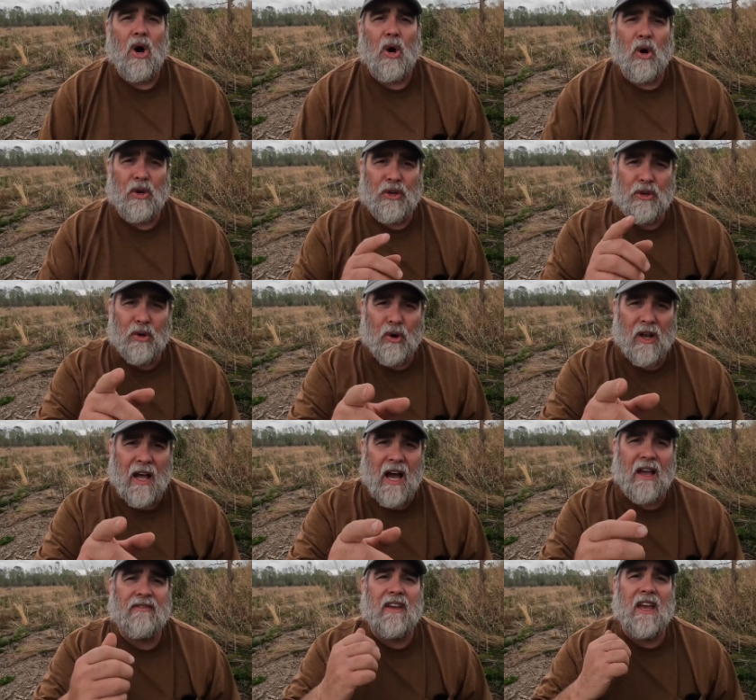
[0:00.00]
on your
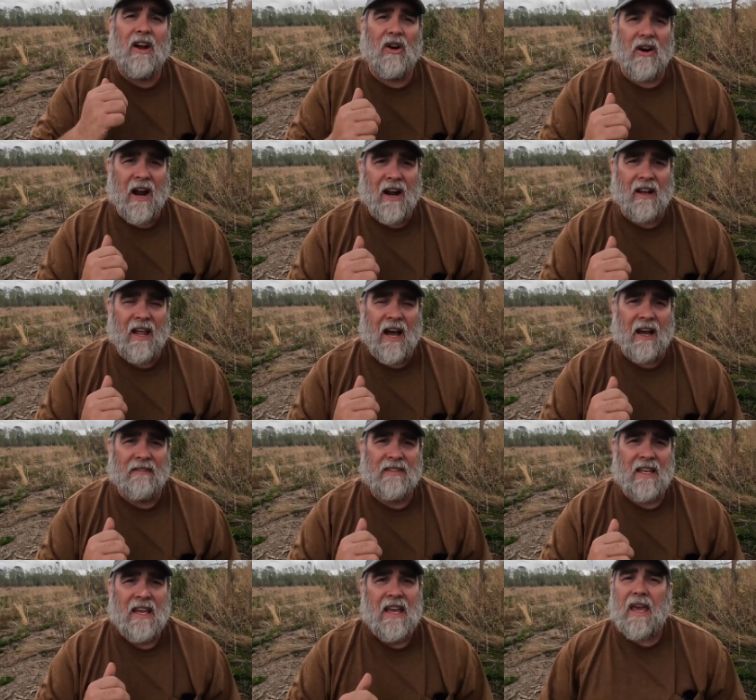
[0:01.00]
life and on our
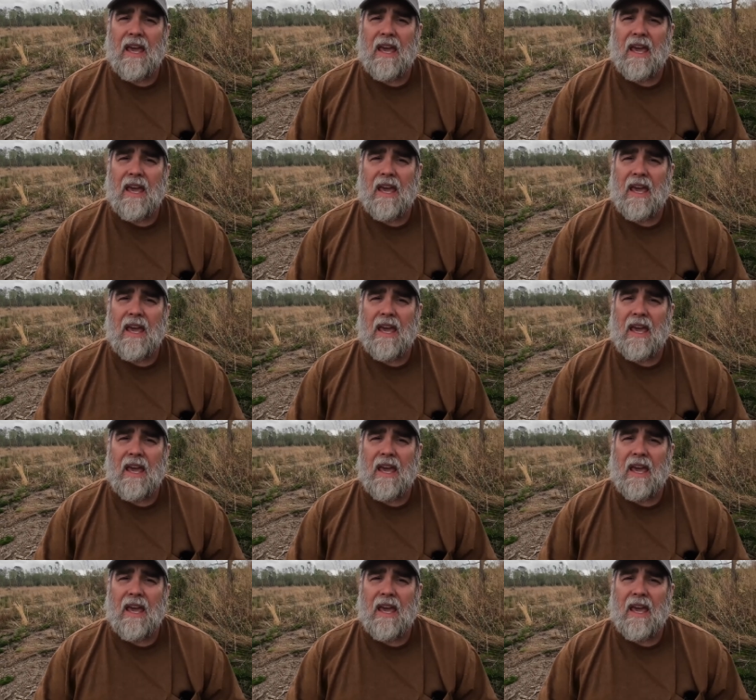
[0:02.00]
lives.